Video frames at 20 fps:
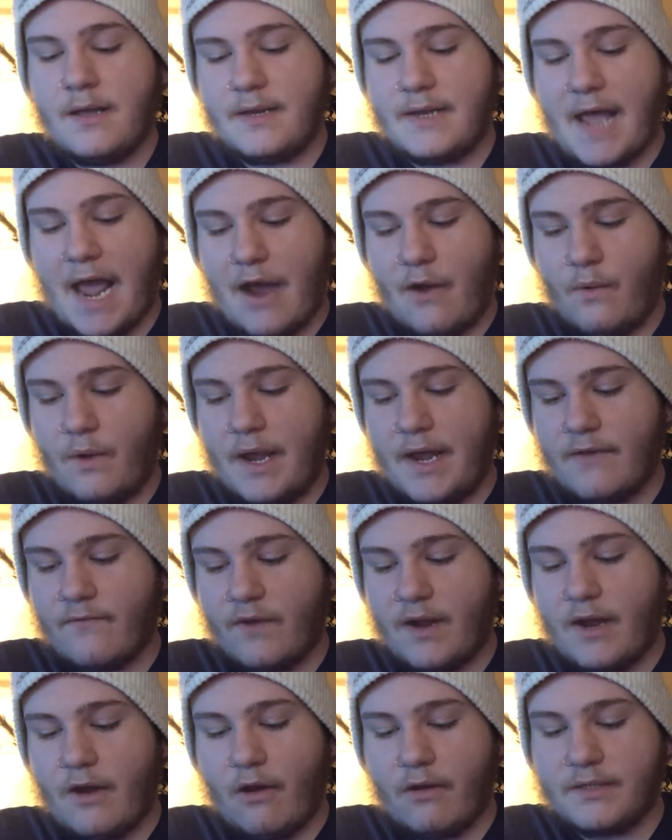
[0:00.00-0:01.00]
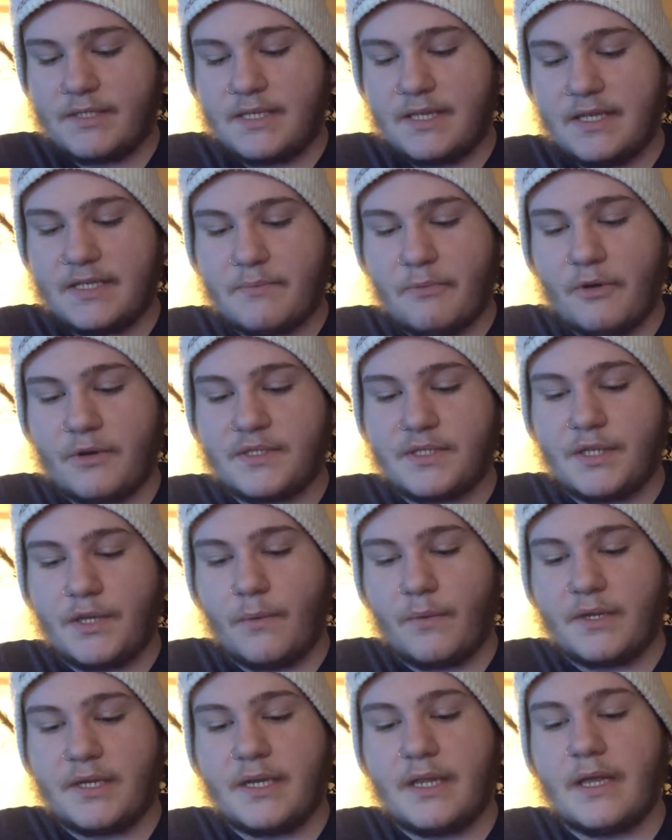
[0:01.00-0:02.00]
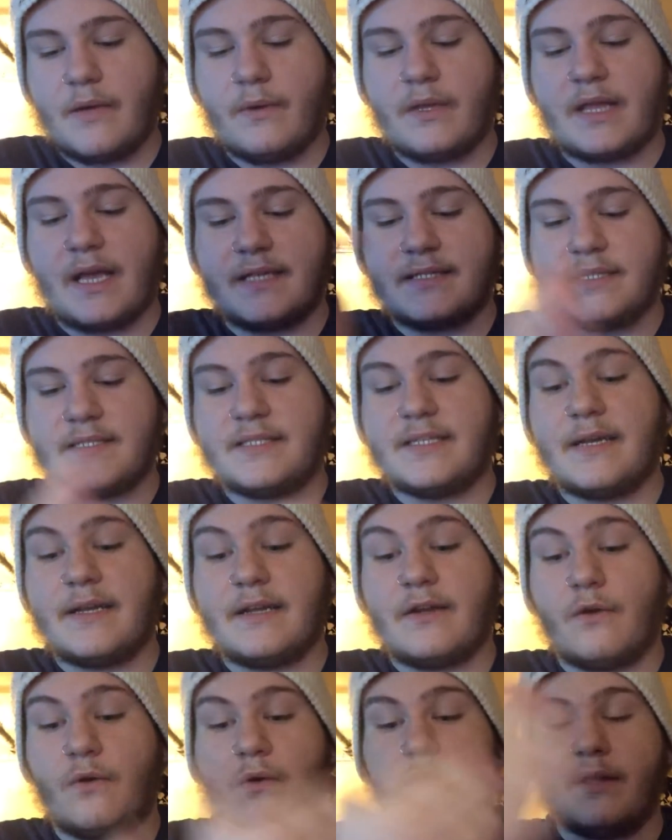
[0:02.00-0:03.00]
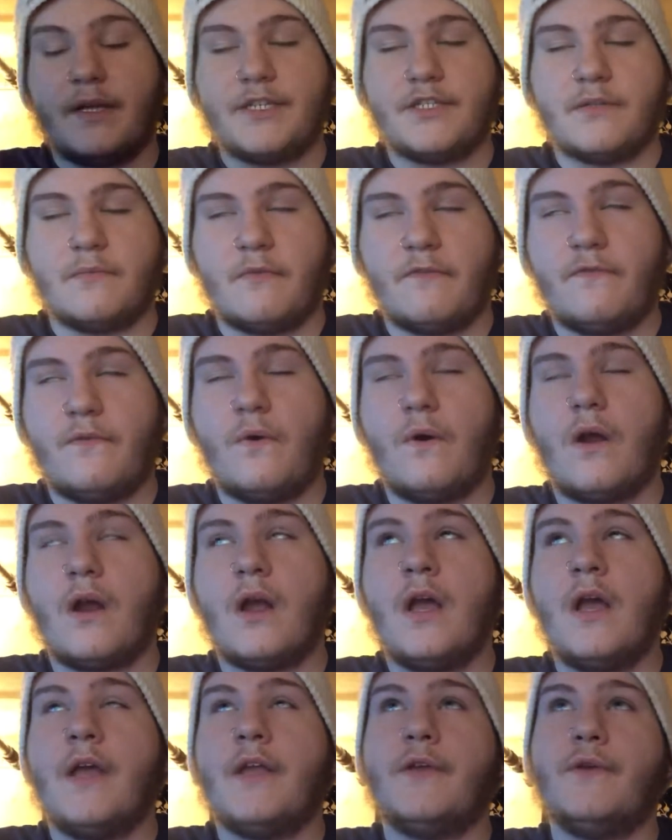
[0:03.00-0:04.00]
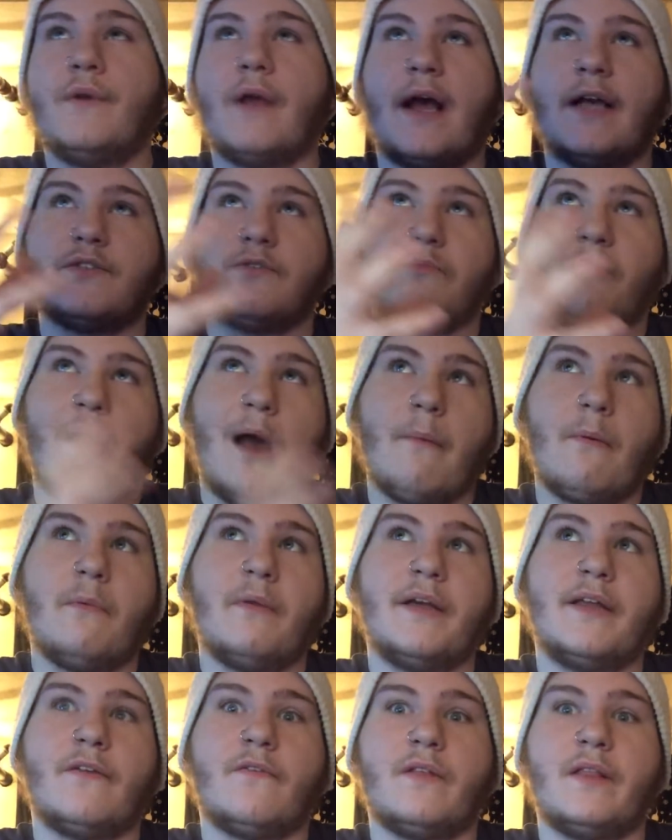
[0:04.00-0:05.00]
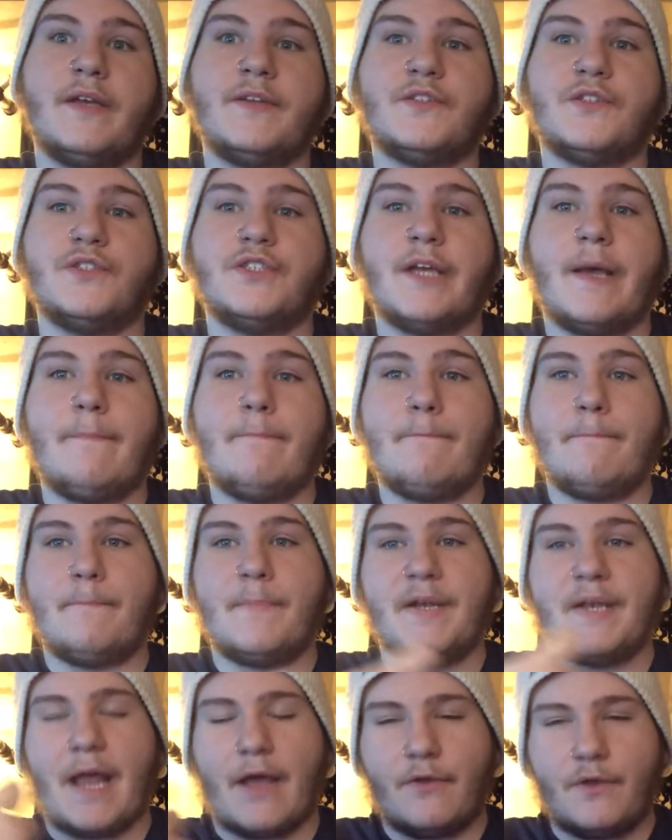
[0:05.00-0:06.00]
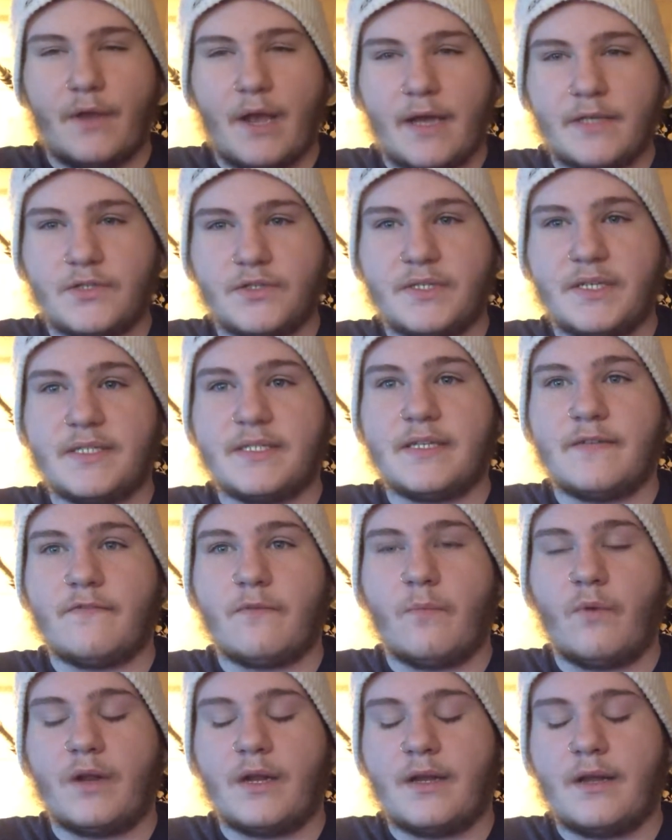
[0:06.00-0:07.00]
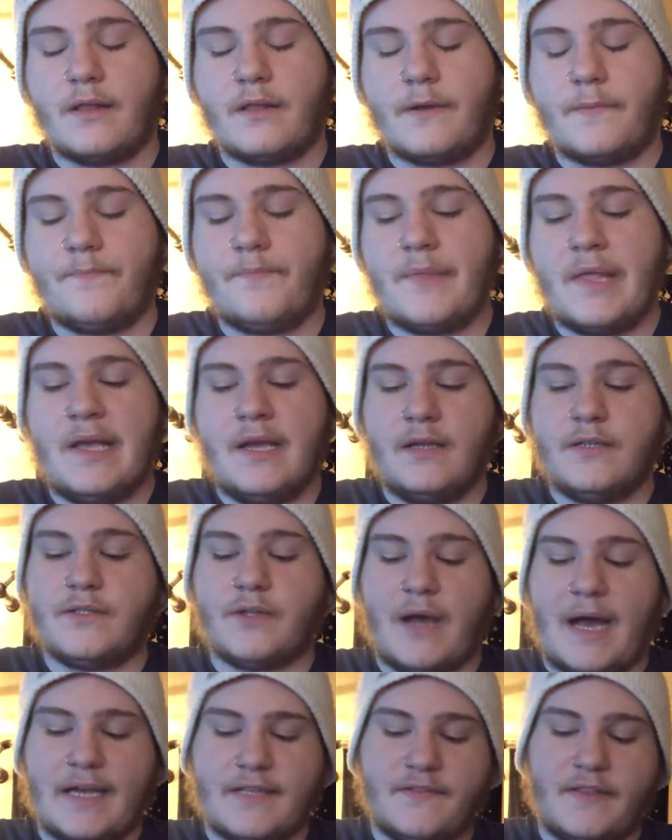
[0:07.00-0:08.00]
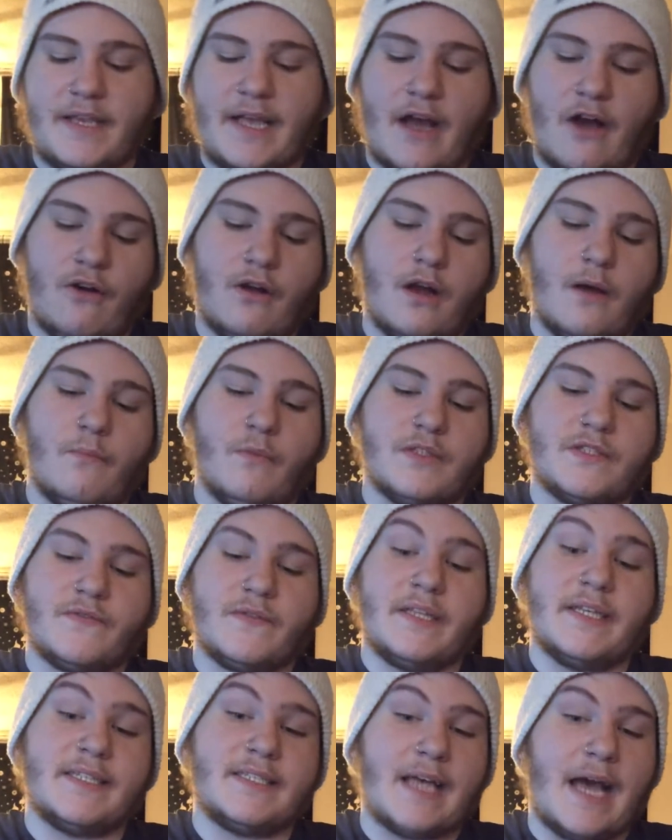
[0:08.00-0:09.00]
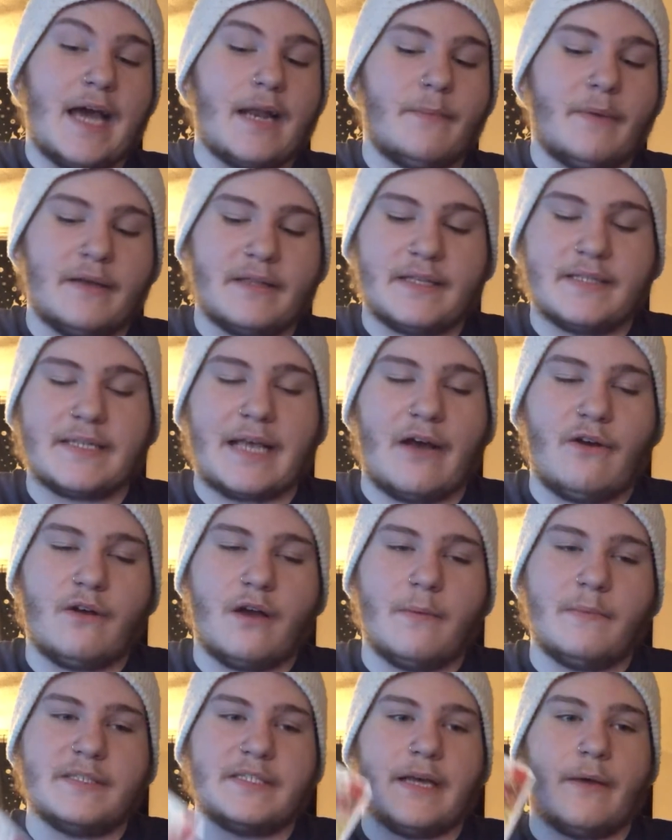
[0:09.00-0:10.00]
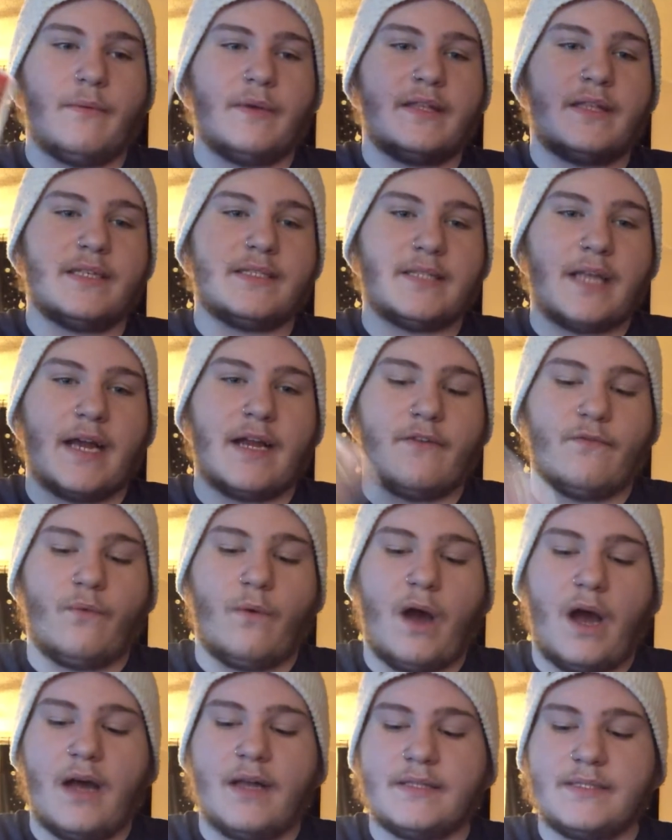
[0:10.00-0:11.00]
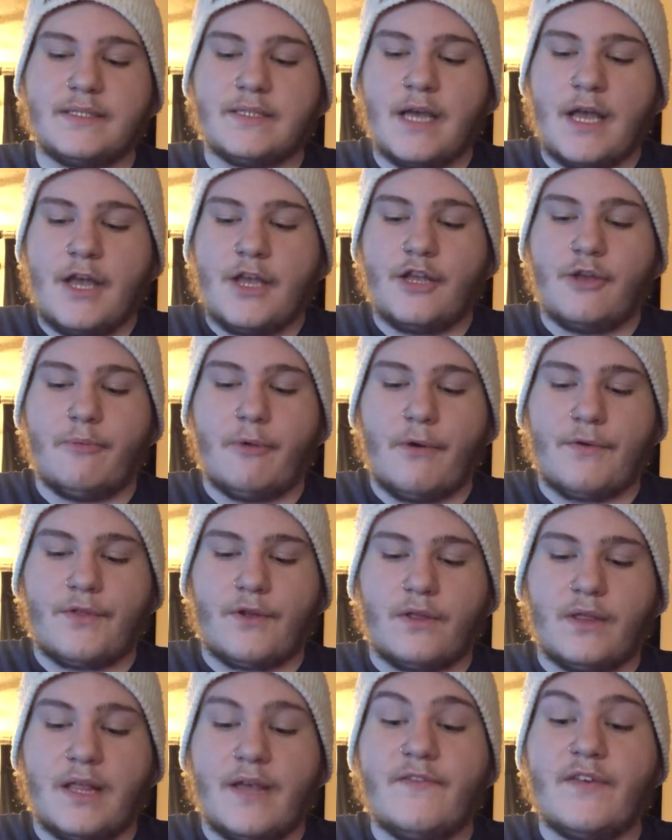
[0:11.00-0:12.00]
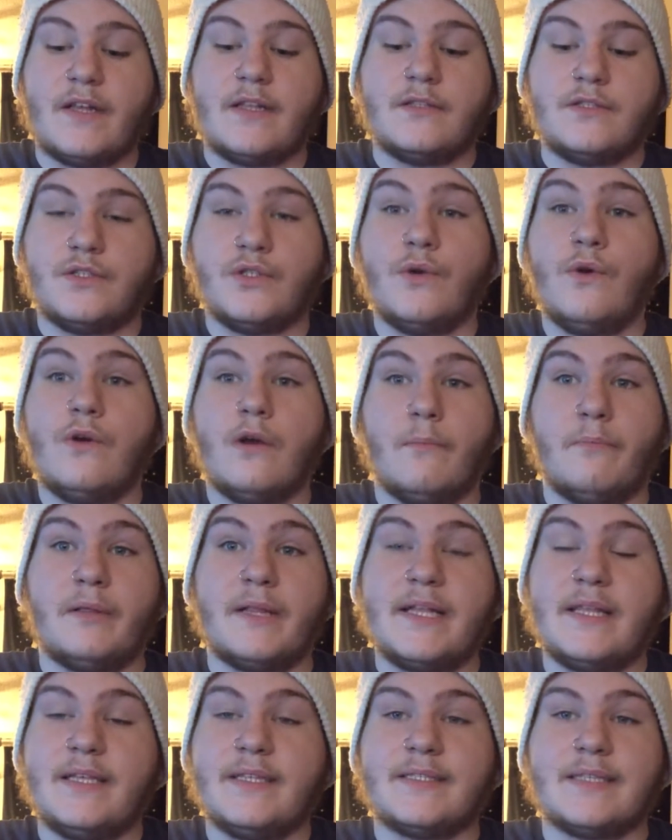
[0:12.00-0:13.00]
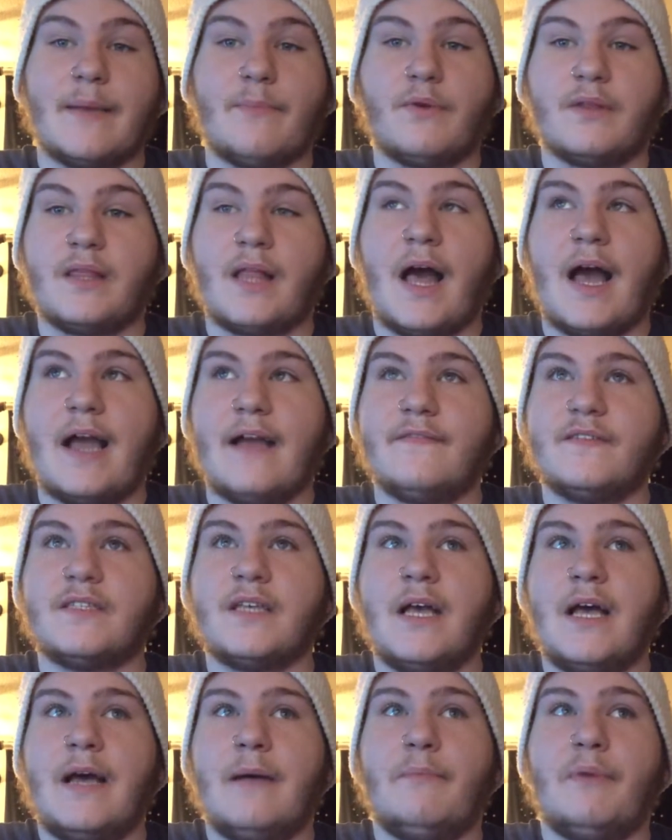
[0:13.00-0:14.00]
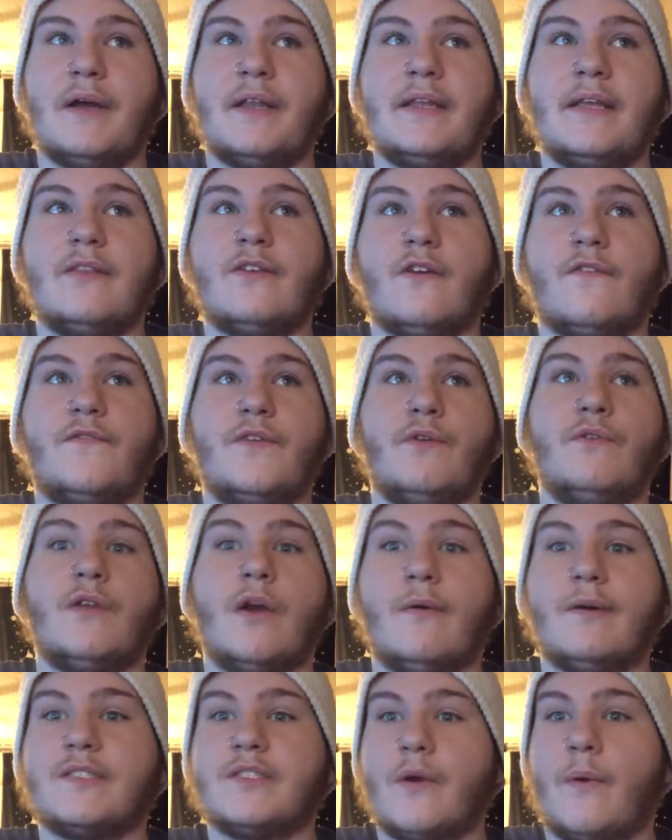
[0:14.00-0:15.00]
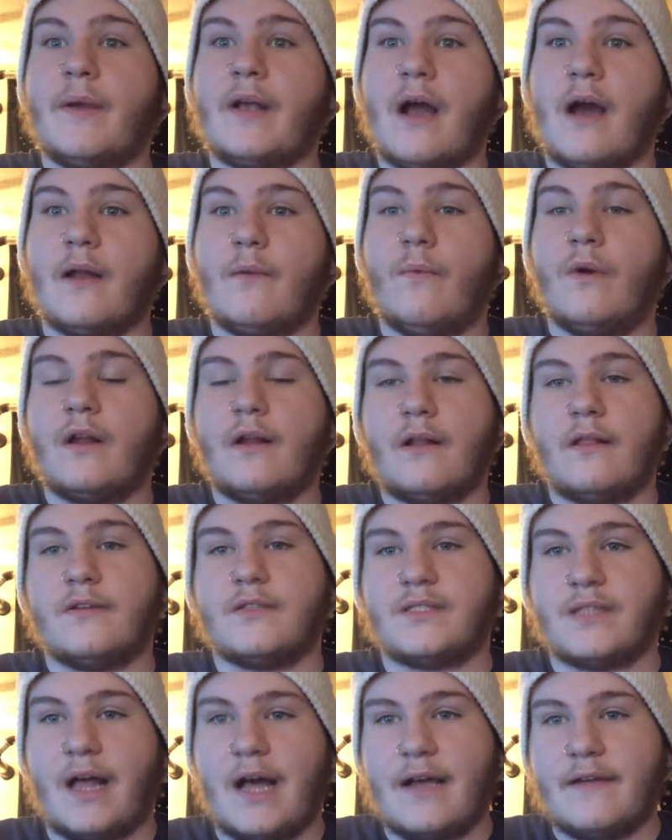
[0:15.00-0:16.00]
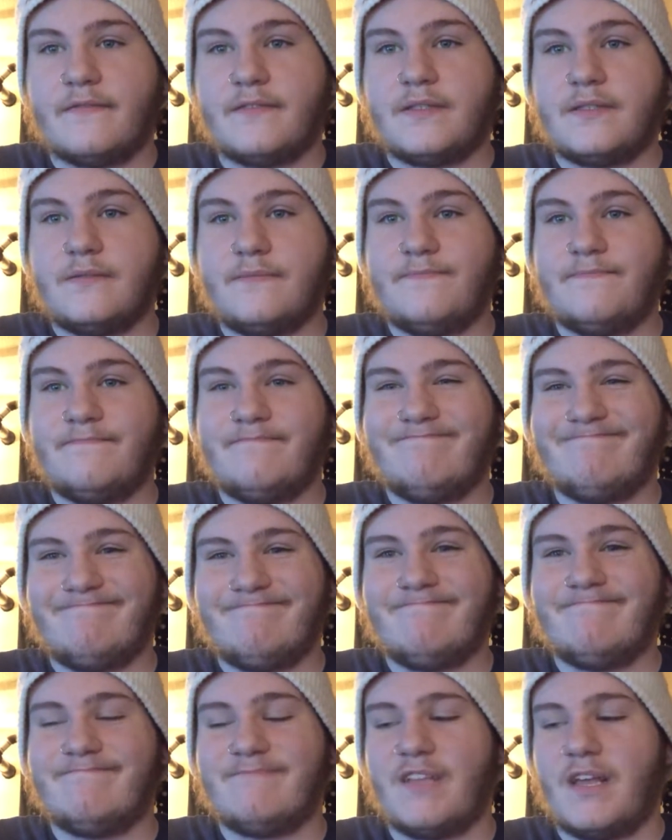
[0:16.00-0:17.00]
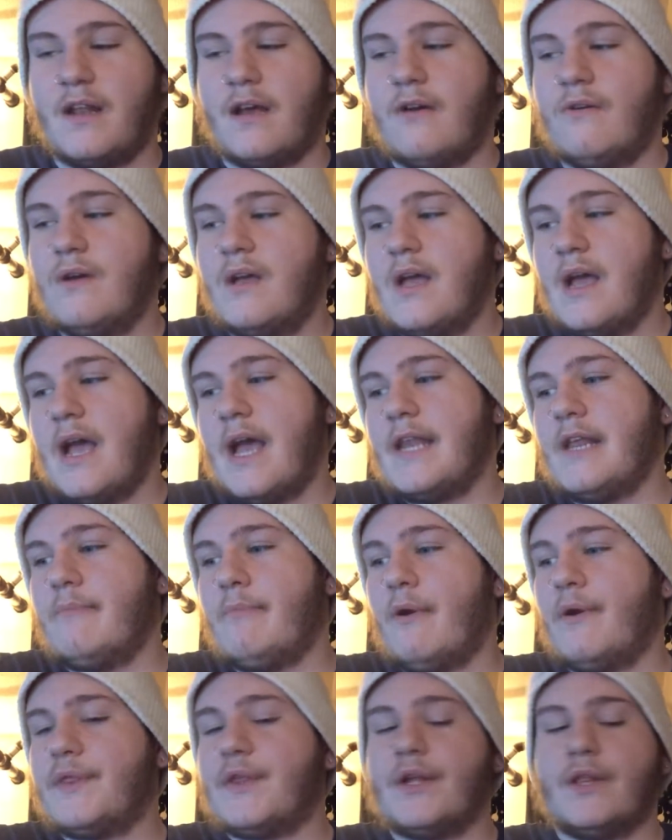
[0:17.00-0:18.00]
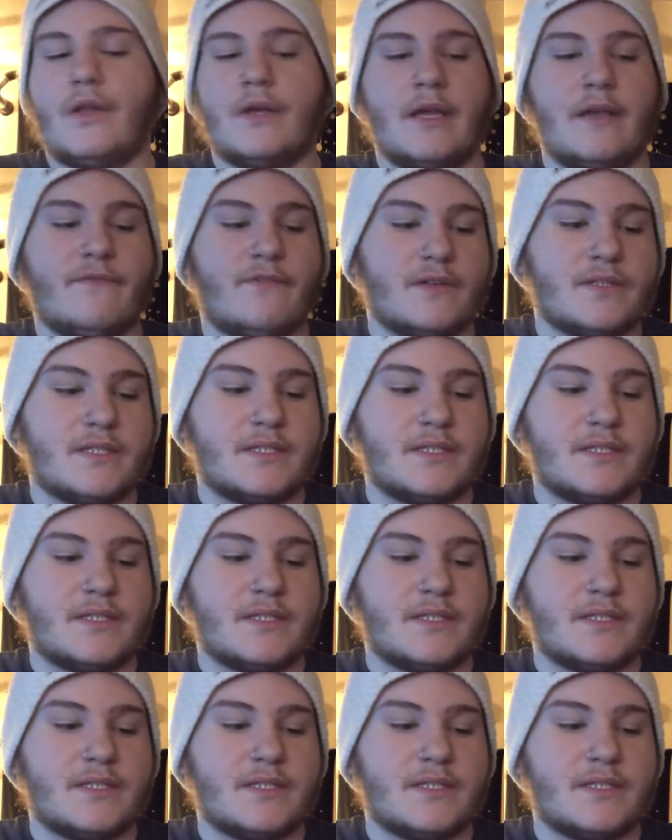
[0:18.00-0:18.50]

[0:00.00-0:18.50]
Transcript: Now, in regards to this person you were dealing with, as I said in correlation before, you guys were probably in a relationship, but now you guys are distant from one another. So as for the outcome, what's really sad about this outcome is that with this Nine of Wands, you both are living two completely separate lives, but neither of you know what's going on in one another's lives you know? And you both are looking for